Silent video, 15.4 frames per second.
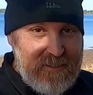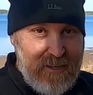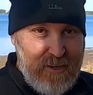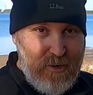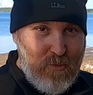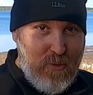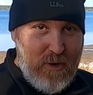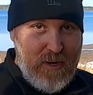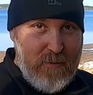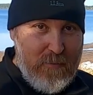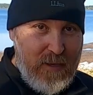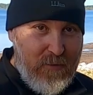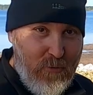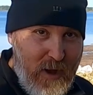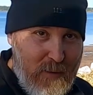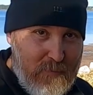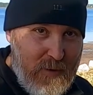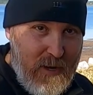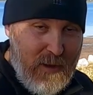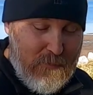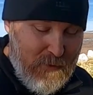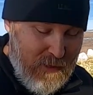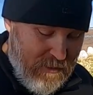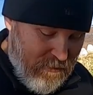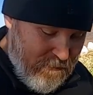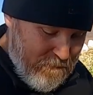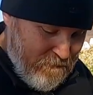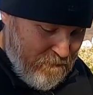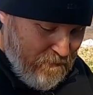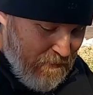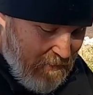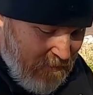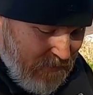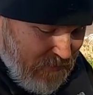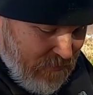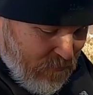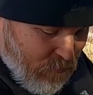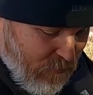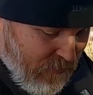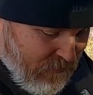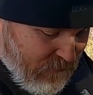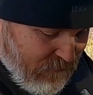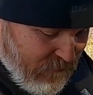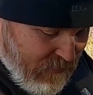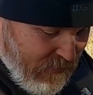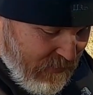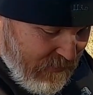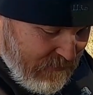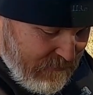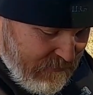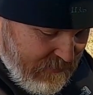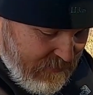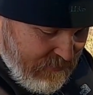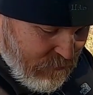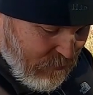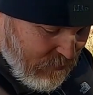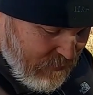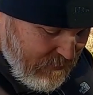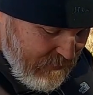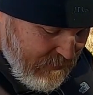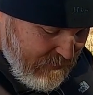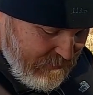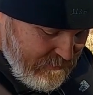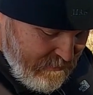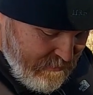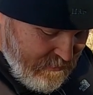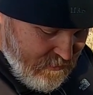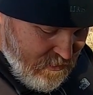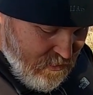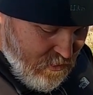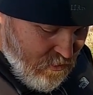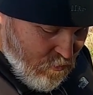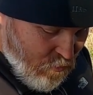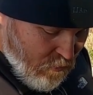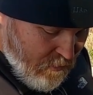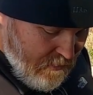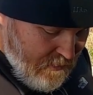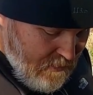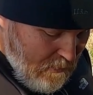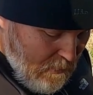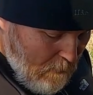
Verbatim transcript: so we're going to be wrapping up here. Uh, we've got, uh, we're connected. We're going